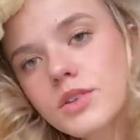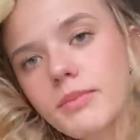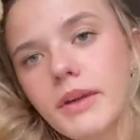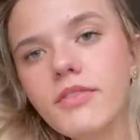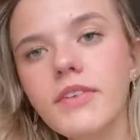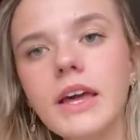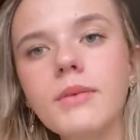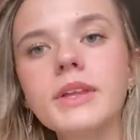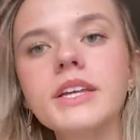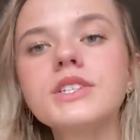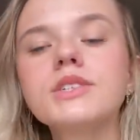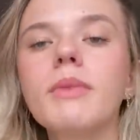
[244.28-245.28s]
with my
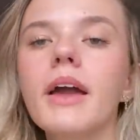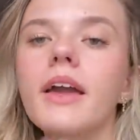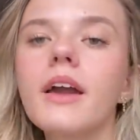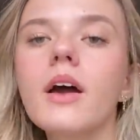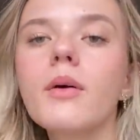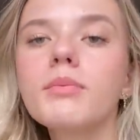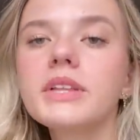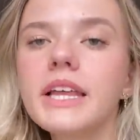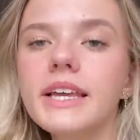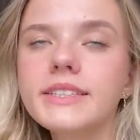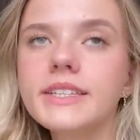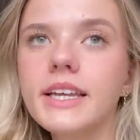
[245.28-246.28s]
family to my
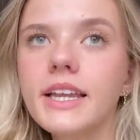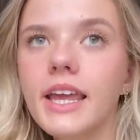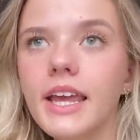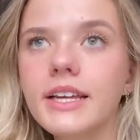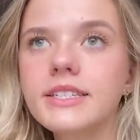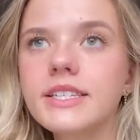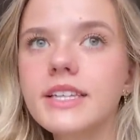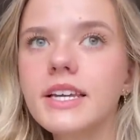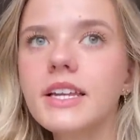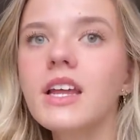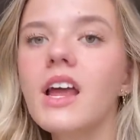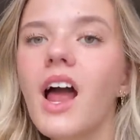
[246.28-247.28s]
place in
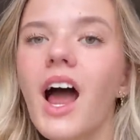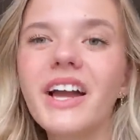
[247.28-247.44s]
Kingston,